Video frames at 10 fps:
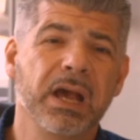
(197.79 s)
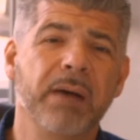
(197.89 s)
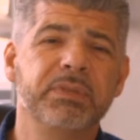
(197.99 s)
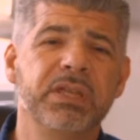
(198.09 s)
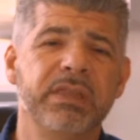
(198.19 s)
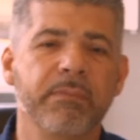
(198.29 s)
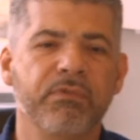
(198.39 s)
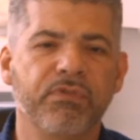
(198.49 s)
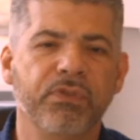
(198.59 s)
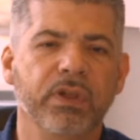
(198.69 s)
Come to them
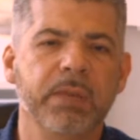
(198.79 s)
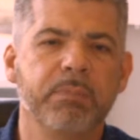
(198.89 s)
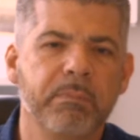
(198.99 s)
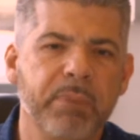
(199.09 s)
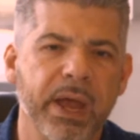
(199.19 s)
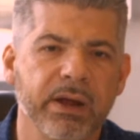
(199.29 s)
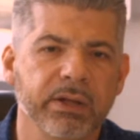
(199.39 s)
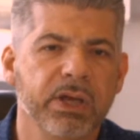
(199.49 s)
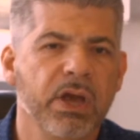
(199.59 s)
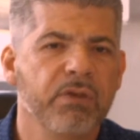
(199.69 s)
fully
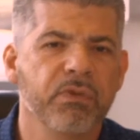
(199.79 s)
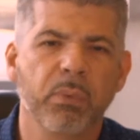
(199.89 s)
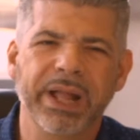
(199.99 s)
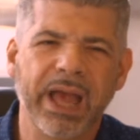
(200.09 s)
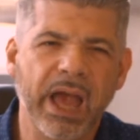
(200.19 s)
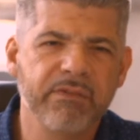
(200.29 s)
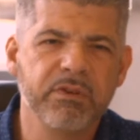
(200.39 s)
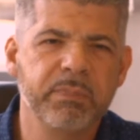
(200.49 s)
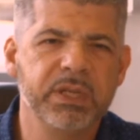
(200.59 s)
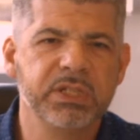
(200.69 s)
prepared for
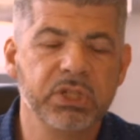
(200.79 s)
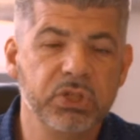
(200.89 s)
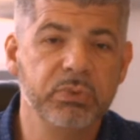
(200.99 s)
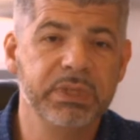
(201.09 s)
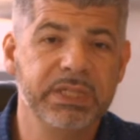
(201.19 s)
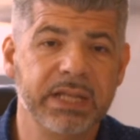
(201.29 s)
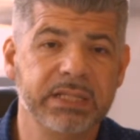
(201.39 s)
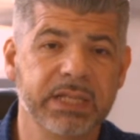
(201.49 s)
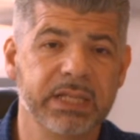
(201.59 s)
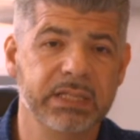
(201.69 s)
whatever business you intend
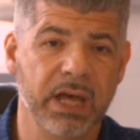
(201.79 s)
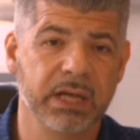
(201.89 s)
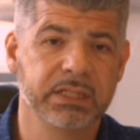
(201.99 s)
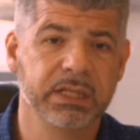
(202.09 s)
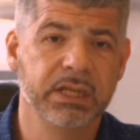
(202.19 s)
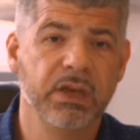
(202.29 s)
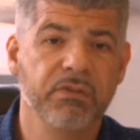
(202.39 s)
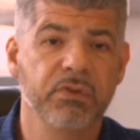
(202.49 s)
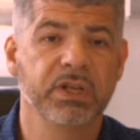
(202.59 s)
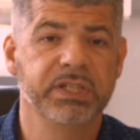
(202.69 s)
to conduct.
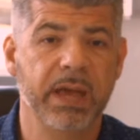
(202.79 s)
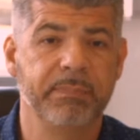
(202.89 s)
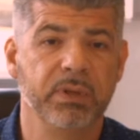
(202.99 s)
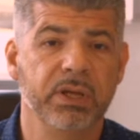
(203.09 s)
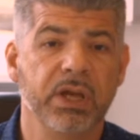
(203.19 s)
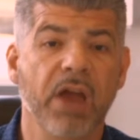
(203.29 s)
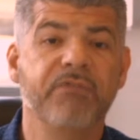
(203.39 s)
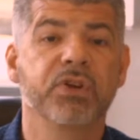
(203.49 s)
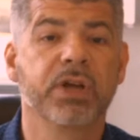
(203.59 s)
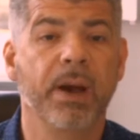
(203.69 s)
For example, if
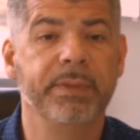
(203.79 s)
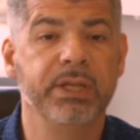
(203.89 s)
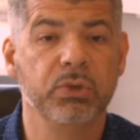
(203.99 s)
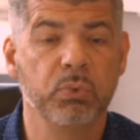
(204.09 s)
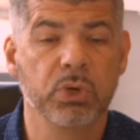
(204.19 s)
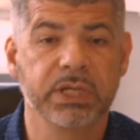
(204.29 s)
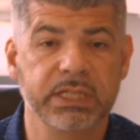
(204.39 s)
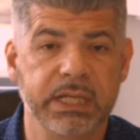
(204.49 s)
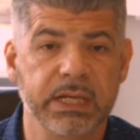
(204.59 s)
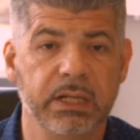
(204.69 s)
you're coming in to work a
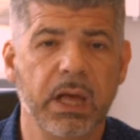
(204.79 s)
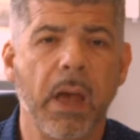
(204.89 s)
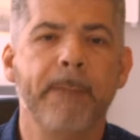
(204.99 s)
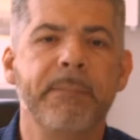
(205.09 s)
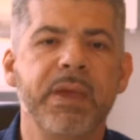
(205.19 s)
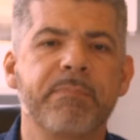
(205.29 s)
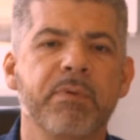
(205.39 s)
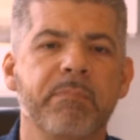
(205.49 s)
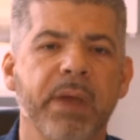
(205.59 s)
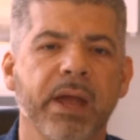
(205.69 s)
deal, be
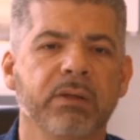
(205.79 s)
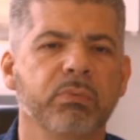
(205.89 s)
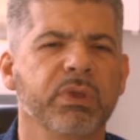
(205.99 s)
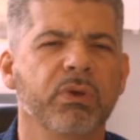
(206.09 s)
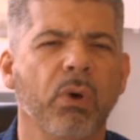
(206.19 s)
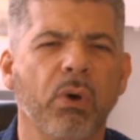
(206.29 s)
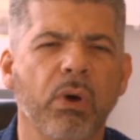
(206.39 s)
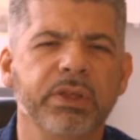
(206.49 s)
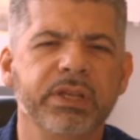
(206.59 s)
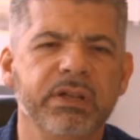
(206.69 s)
prepared with
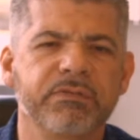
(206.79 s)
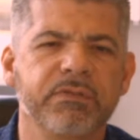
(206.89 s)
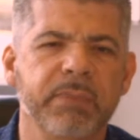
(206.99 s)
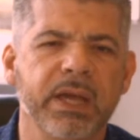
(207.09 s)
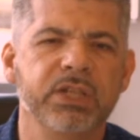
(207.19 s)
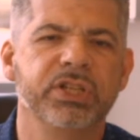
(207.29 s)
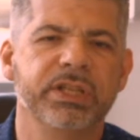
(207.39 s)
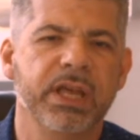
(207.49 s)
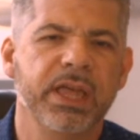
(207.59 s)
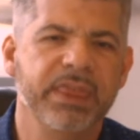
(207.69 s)
all the
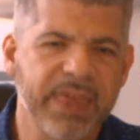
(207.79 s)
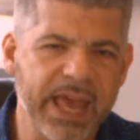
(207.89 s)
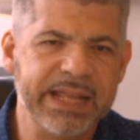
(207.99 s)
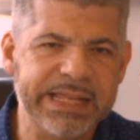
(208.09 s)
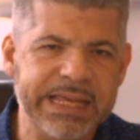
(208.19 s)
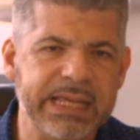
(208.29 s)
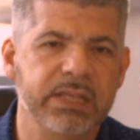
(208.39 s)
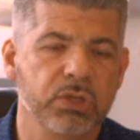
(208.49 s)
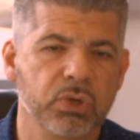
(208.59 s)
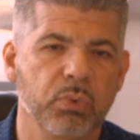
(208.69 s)
information they
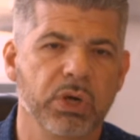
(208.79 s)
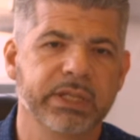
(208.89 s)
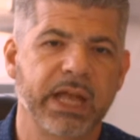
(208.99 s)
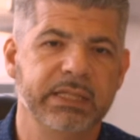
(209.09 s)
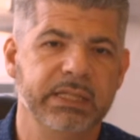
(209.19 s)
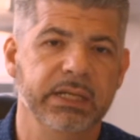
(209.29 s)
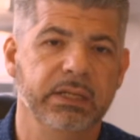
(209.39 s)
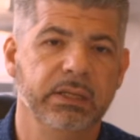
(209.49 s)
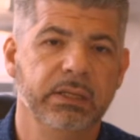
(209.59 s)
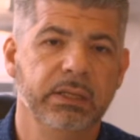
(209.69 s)
need to work that
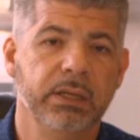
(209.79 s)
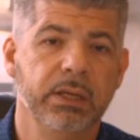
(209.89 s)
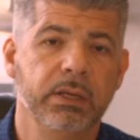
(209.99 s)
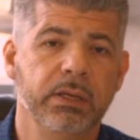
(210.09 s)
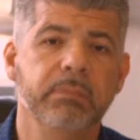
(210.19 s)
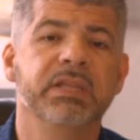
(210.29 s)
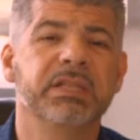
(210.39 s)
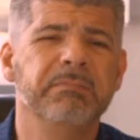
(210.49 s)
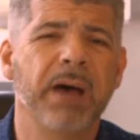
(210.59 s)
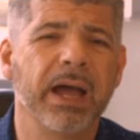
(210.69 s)
deal. You're
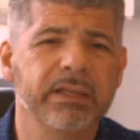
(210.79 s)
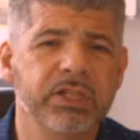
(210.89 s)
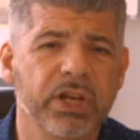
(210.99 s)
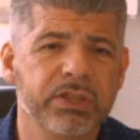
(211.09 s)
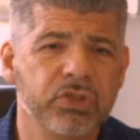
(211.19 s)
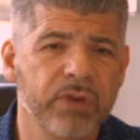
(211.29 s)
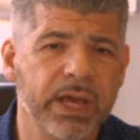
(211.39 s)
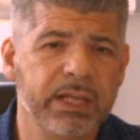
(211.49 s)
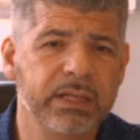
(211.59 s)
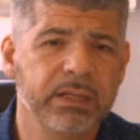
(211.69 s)
missing mileage on the
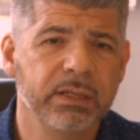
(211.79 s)
trade?